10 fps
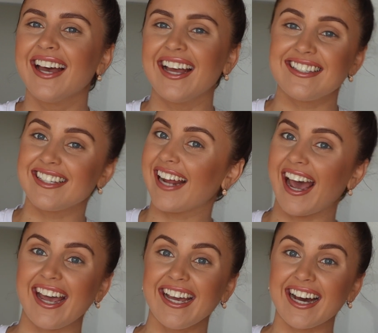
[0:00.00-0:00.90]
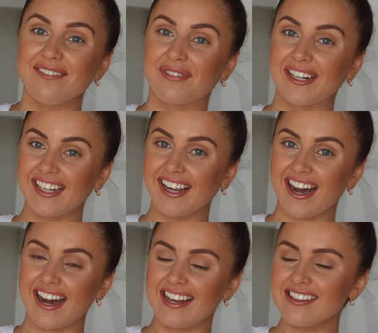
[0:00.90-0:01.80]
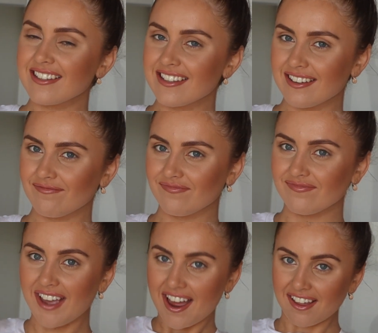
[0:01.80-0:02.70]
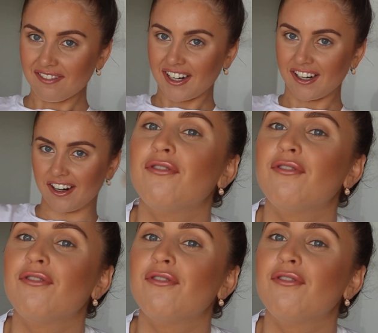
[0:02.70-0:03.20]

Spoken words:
and today I'm bringing you guys another video.